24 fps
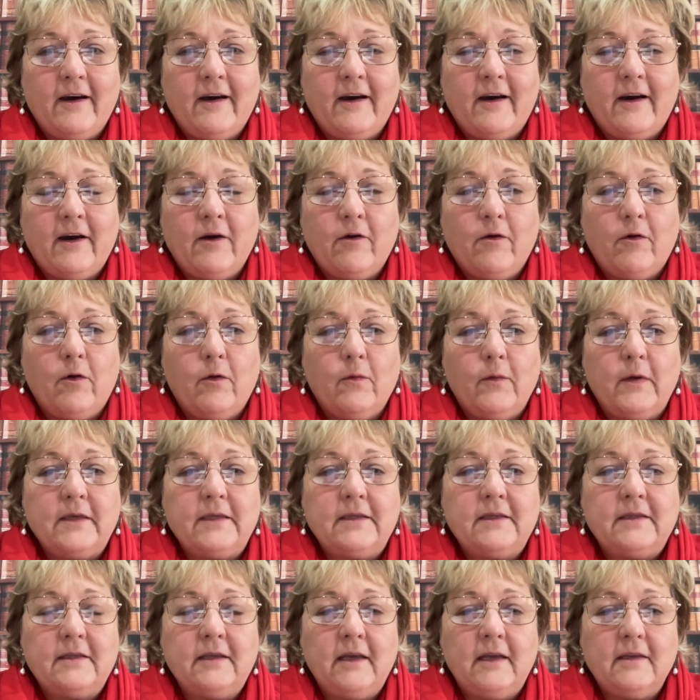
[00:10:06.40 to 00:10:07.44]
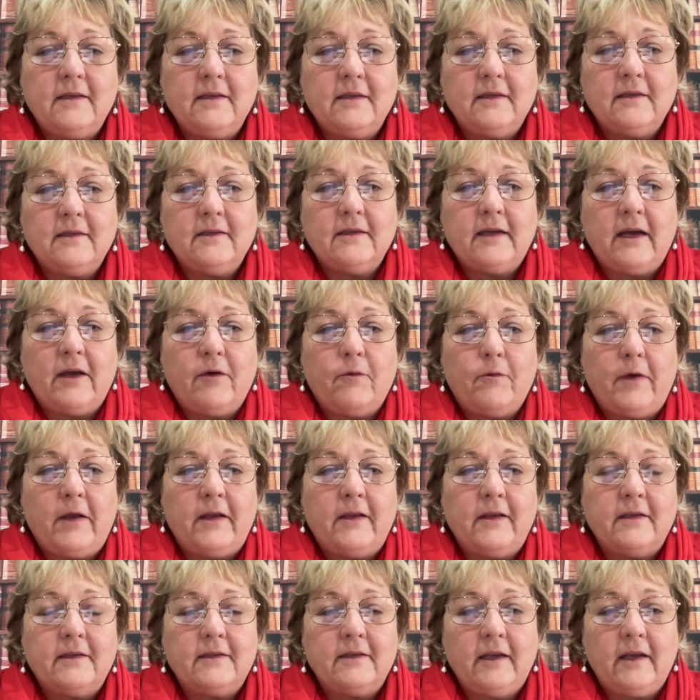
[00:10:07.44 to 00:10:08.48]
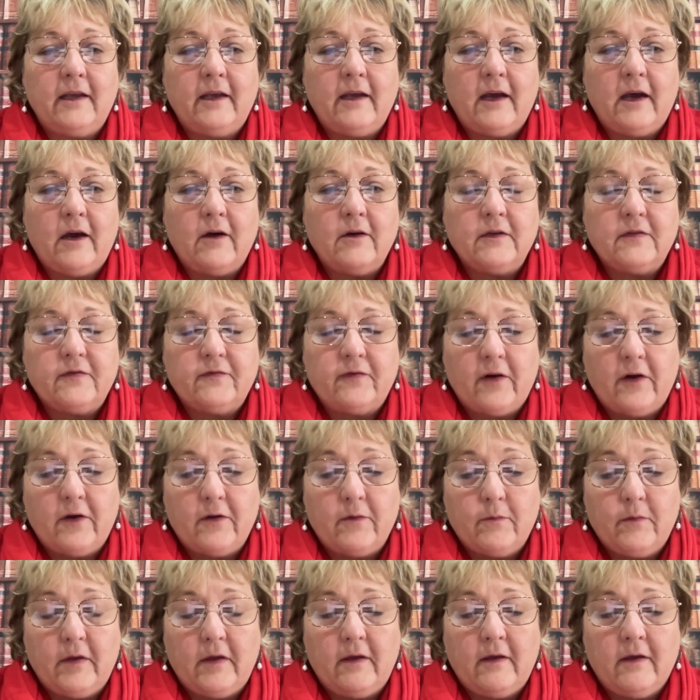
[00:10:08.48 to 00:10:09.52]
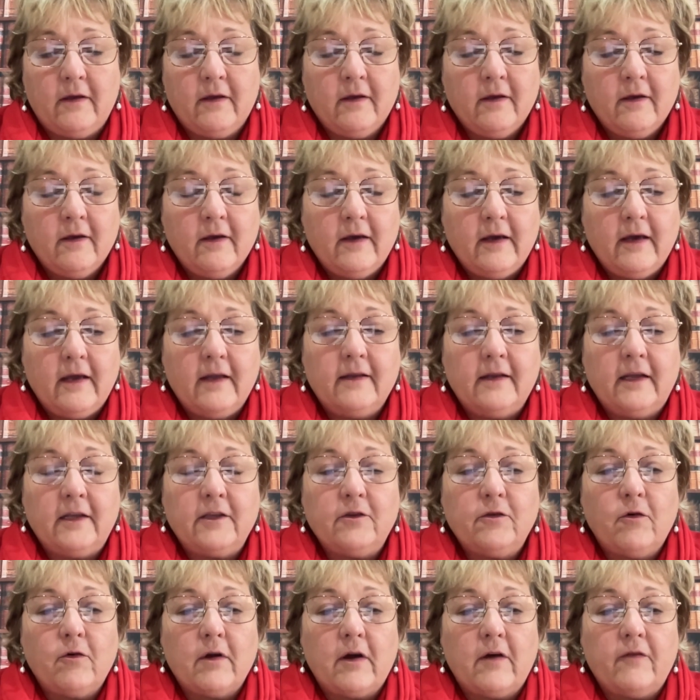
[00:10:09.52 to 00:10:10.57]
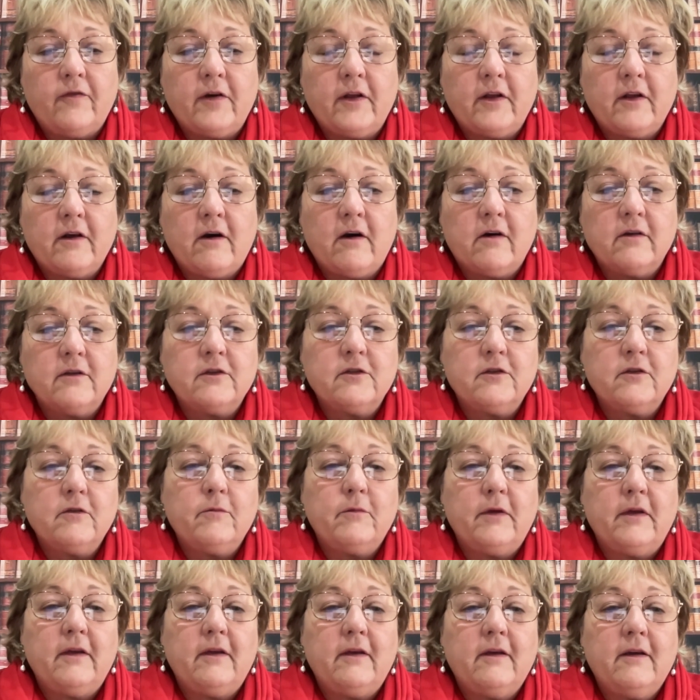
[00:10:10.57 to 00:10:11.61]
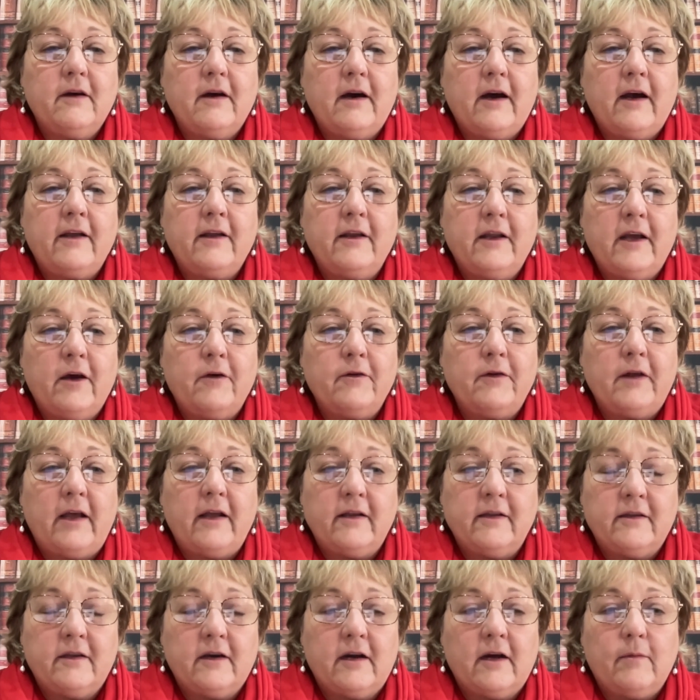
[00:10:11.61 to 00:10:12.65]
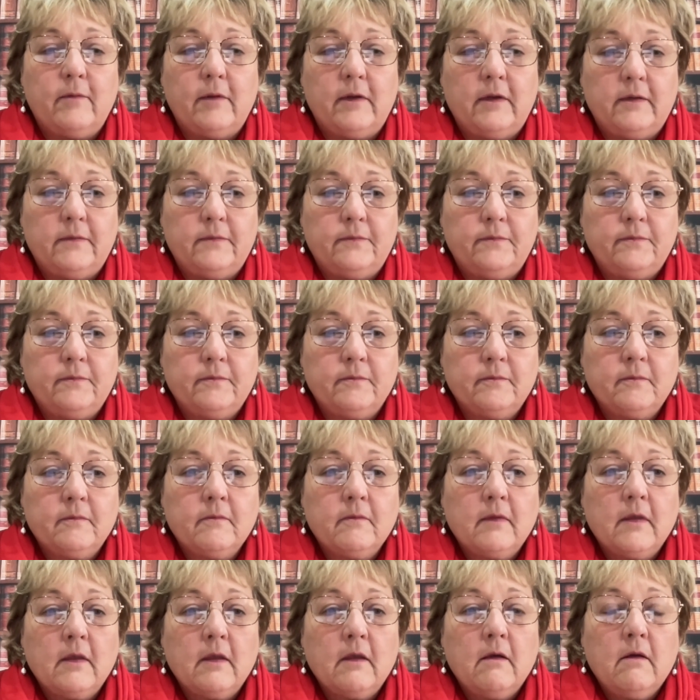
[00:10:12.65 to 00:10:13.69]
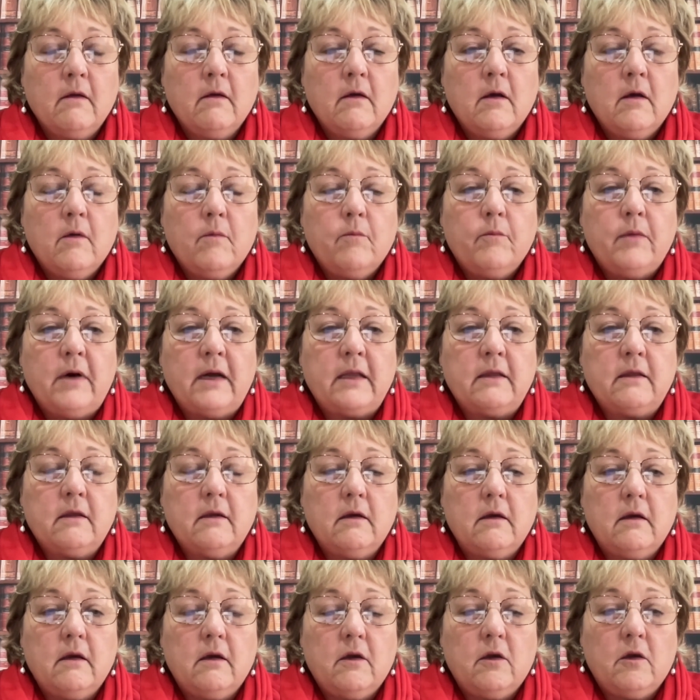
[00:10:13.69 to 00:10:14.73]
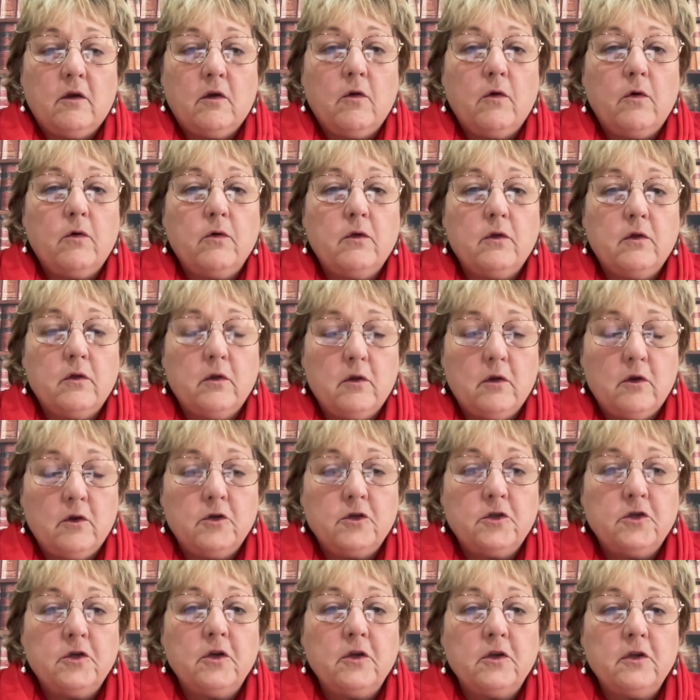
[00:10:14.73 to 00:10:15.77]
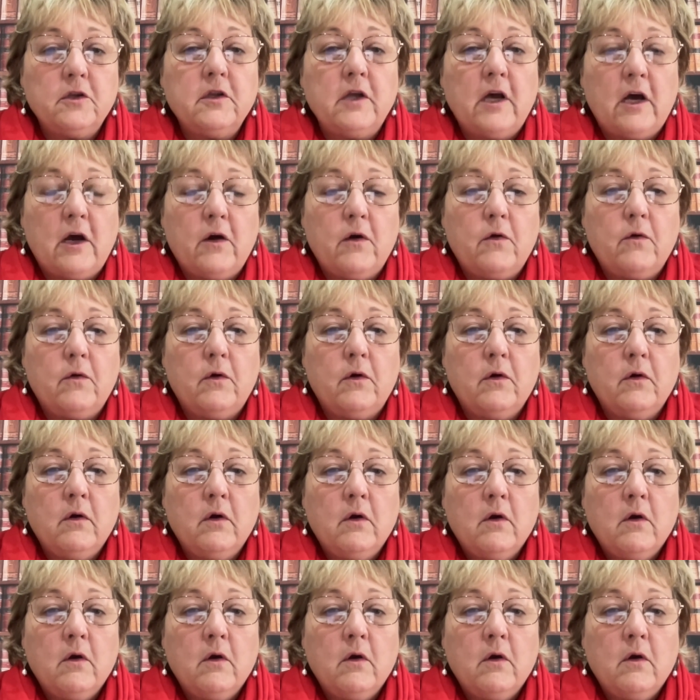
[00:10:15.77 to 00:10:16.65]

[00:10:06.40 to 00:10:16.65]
always tease and say, when the CEOs phone me and they talk Afrikaans to me, I know they're in trouble. But you should know